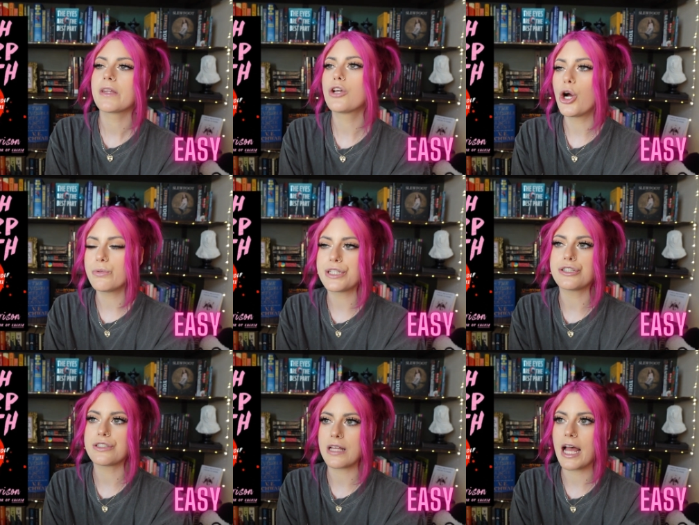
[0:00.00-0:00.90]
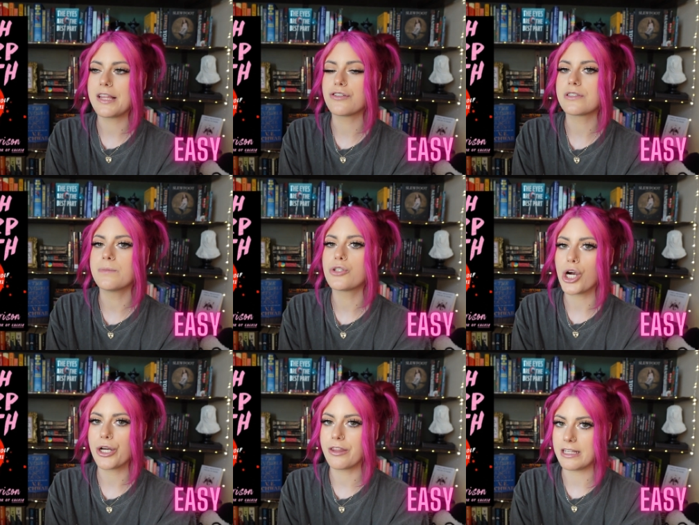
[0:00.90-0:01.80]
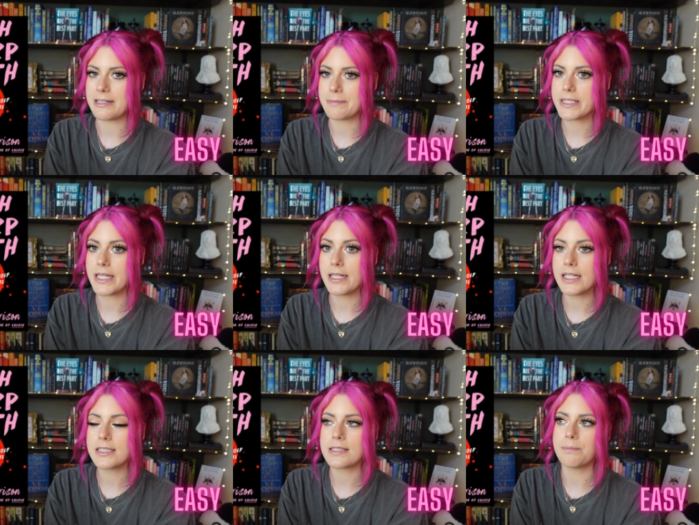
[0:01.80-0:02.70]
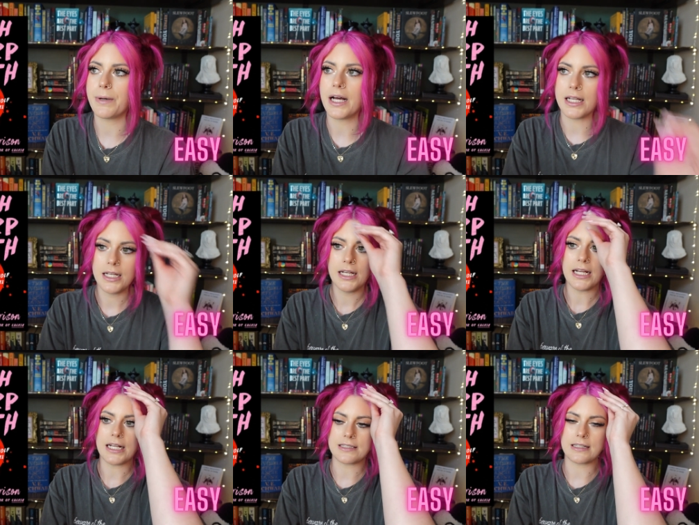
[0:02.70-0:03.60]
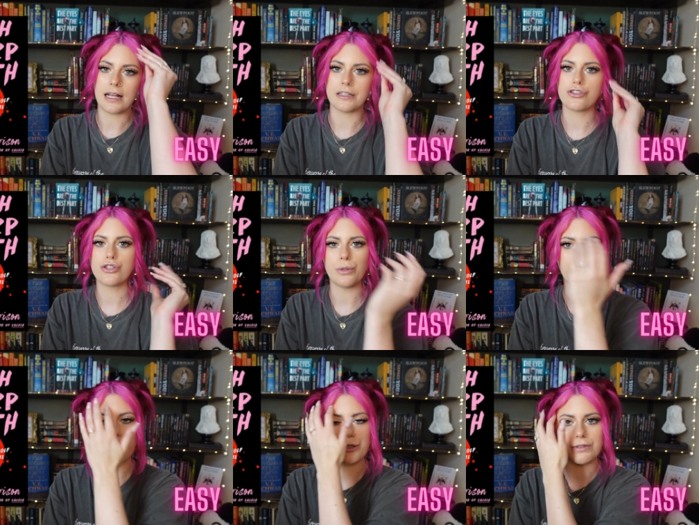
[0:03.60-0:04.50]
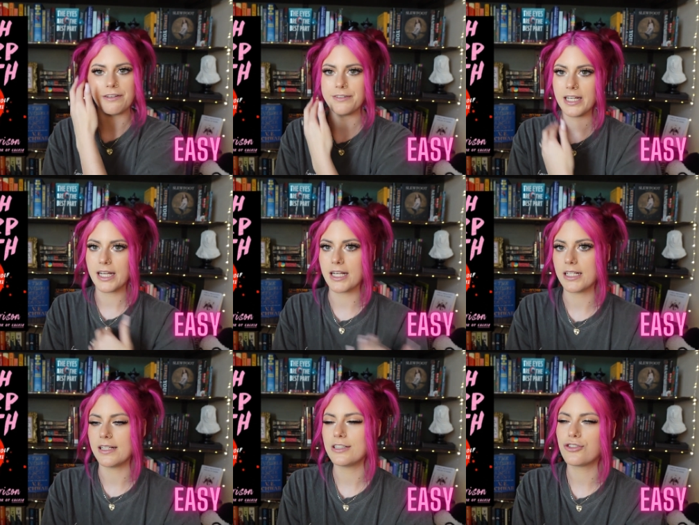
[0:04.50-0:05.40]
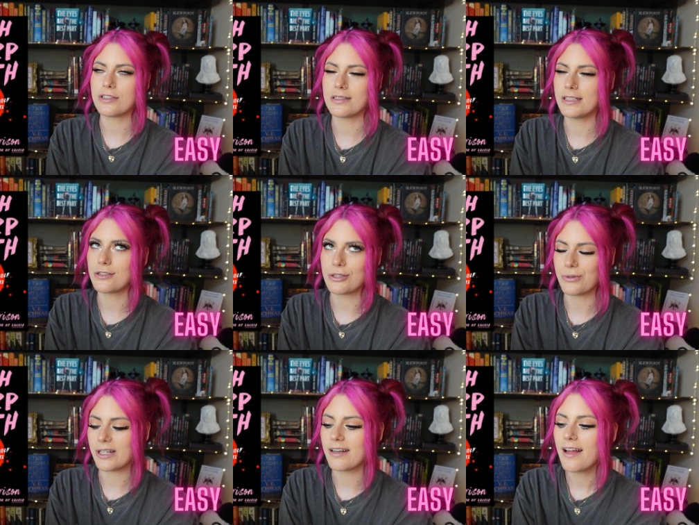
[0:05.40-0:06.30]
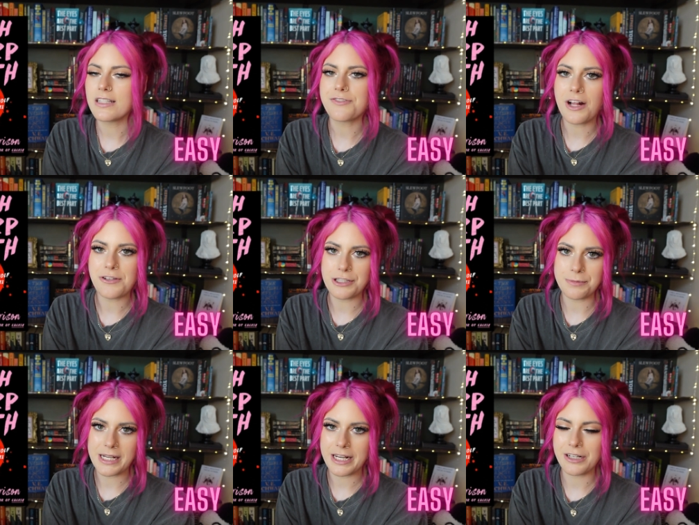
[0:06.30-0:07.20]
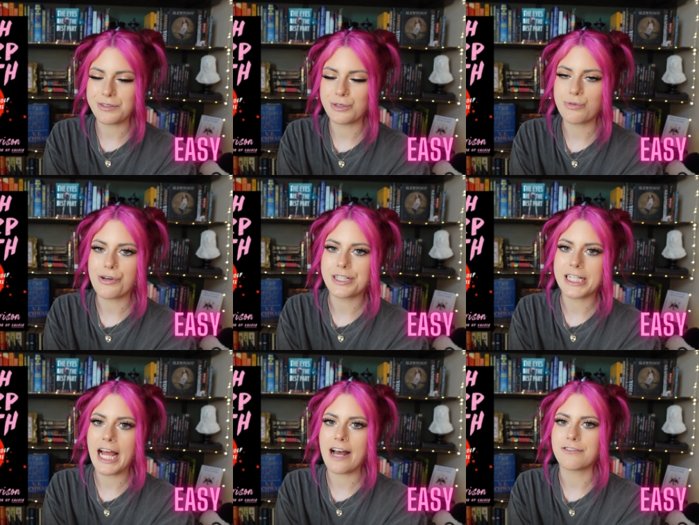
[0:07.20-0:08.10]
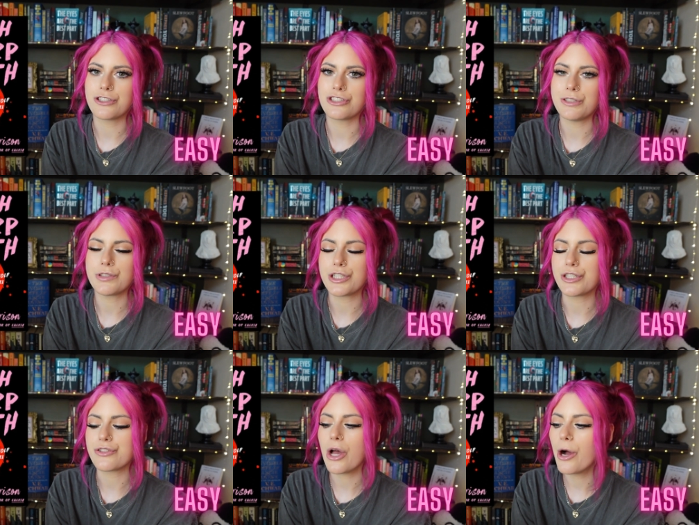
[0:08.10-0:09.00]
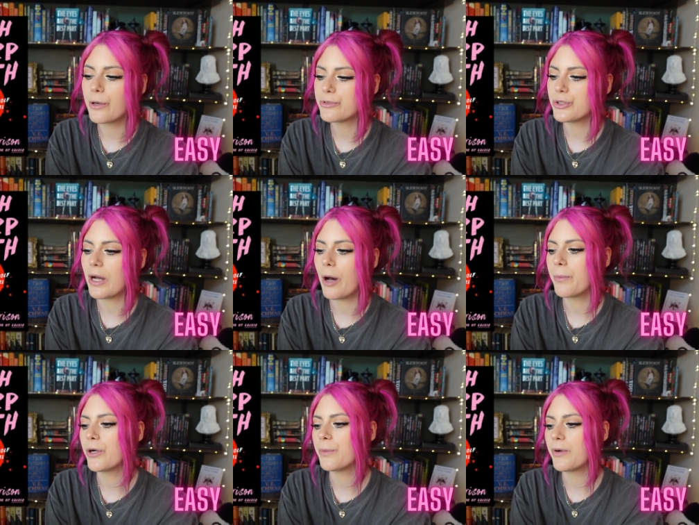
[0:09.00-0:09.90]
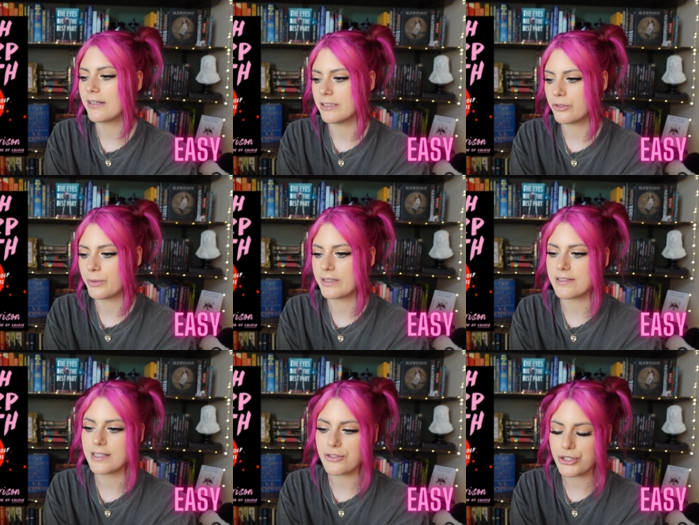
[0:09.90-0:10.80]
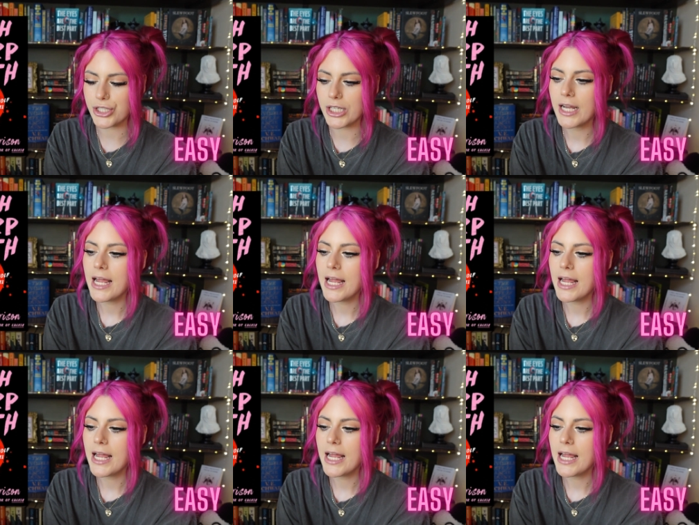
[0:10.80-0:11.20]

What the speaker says: cozier side. There's some dark themes in it, but it's not like super horrific, and it's so good. This follows our main character Rory after she returns home to help her pregnant twin sister,